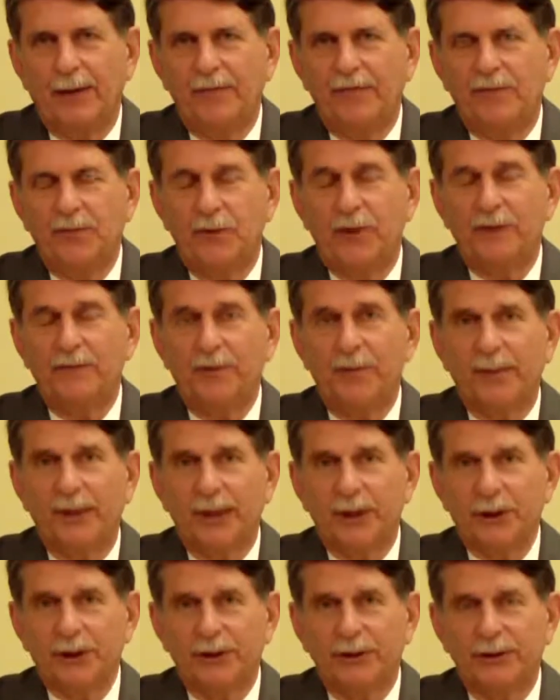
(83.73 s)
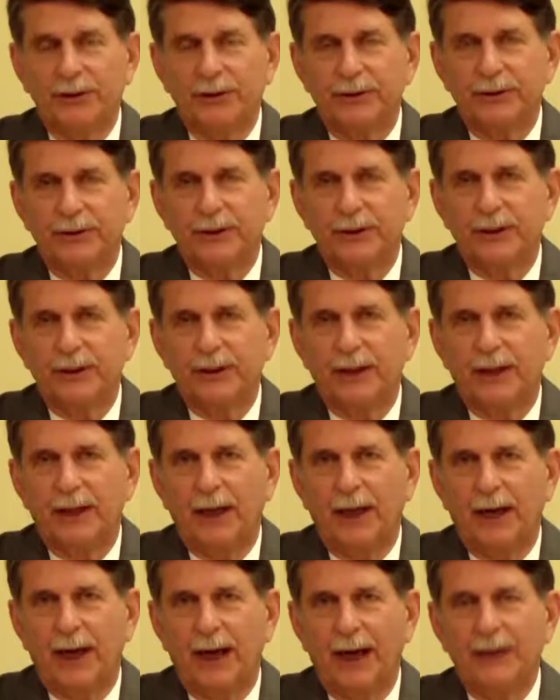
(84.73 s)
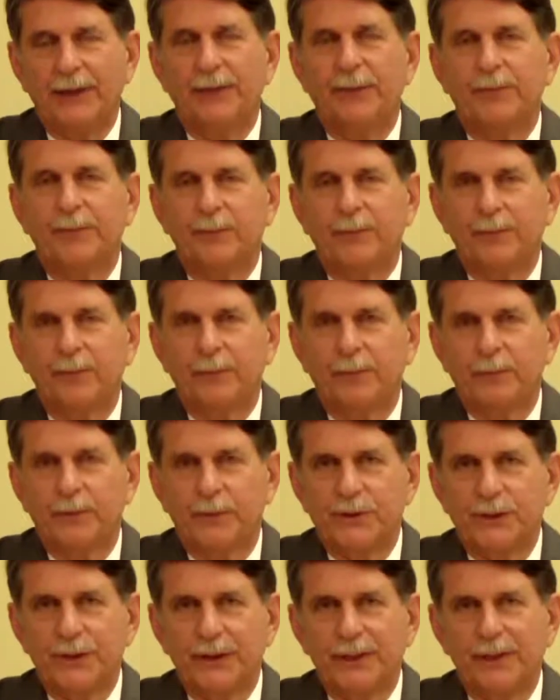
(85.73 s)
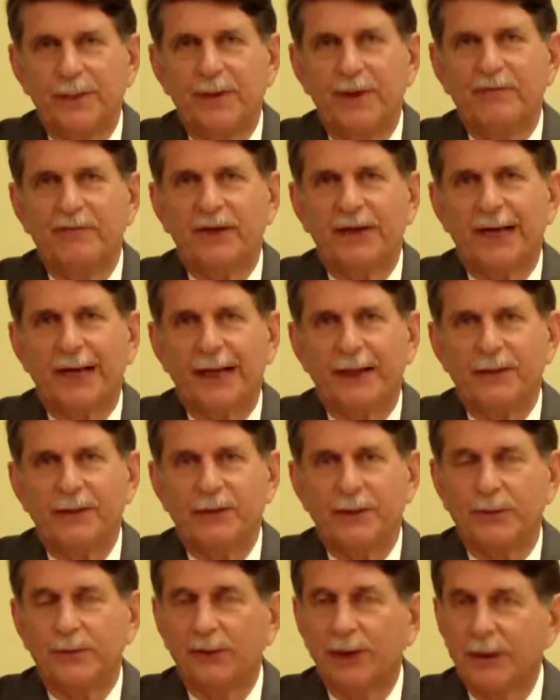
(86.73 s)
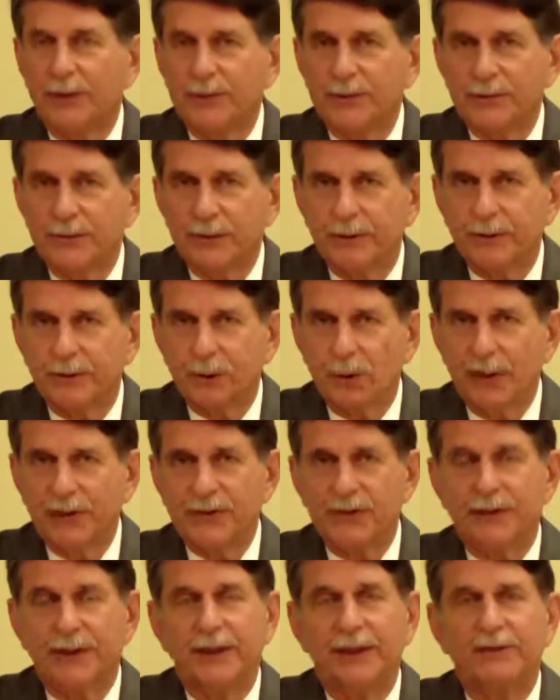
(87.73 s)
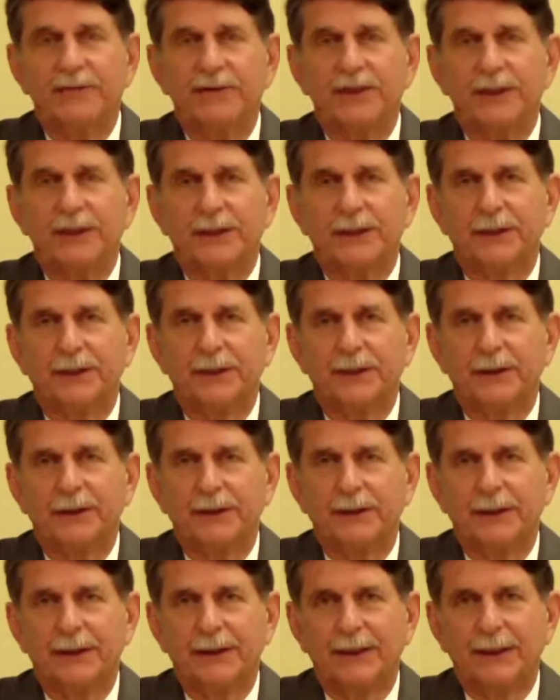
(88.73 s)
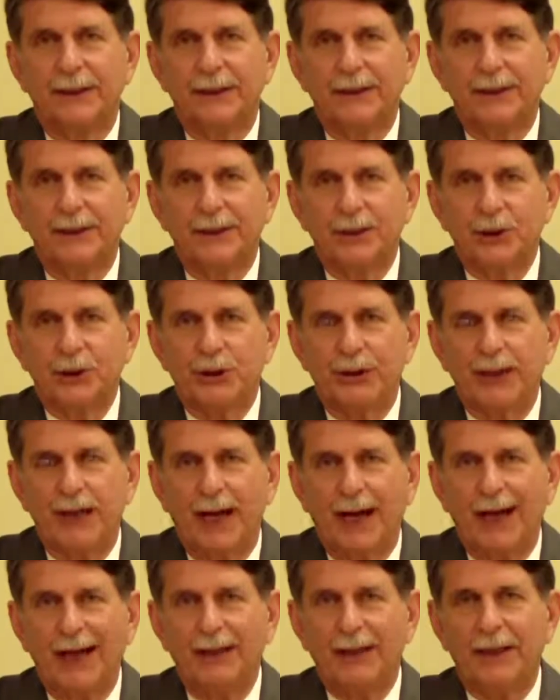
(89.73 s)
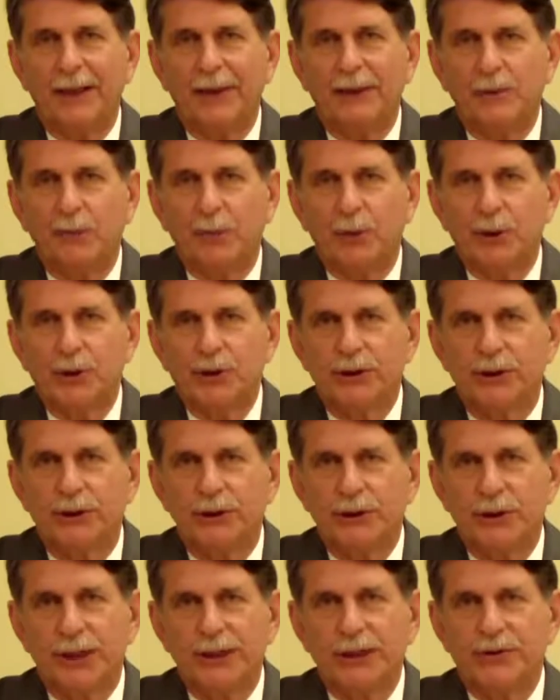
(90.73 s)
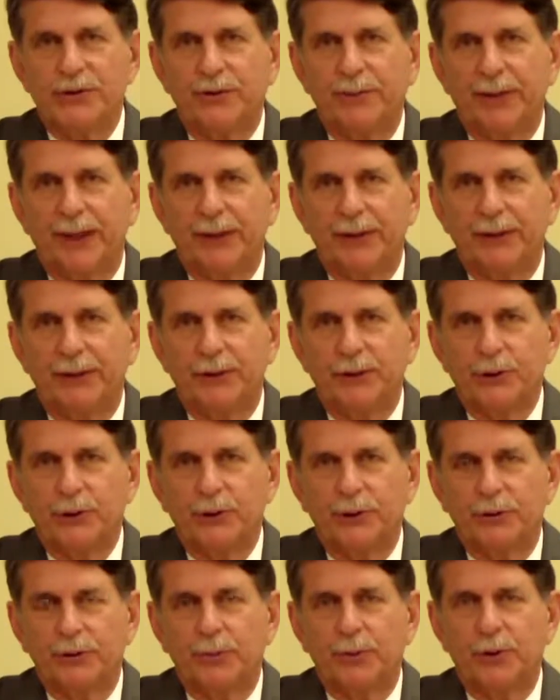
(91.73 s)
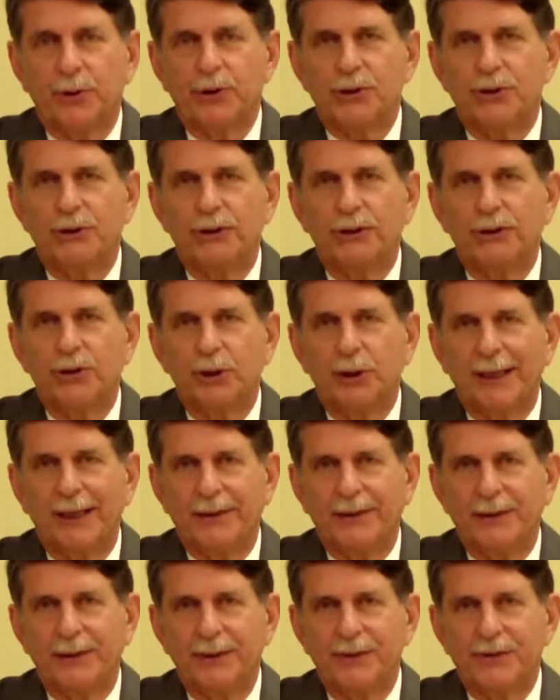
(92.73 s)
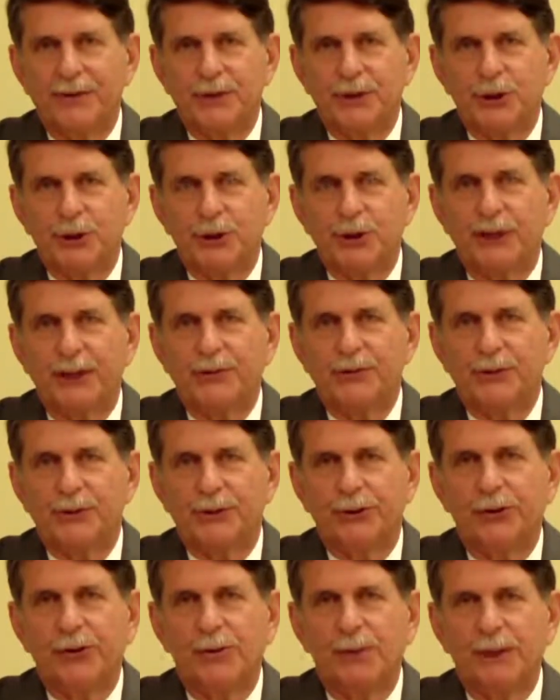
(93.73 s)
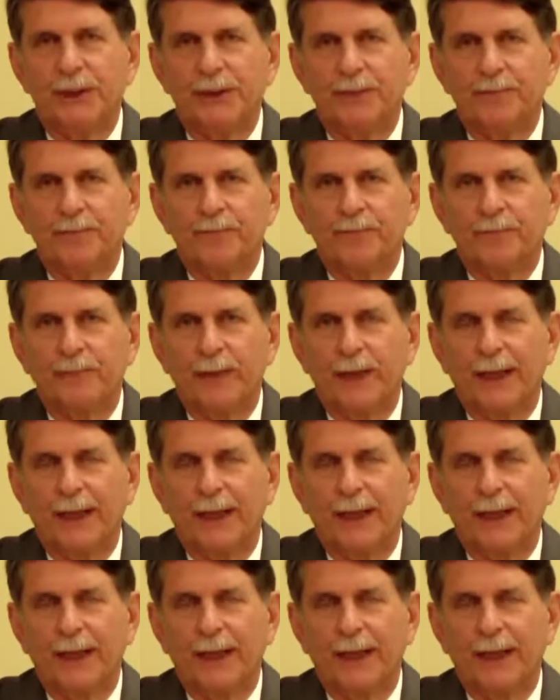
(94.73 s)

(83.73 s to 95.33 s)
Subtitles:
For every patient, I see them every day, sometimes twice a day if needed. In addition, I like to personally change the bandage, to personally look at the incision and stoma,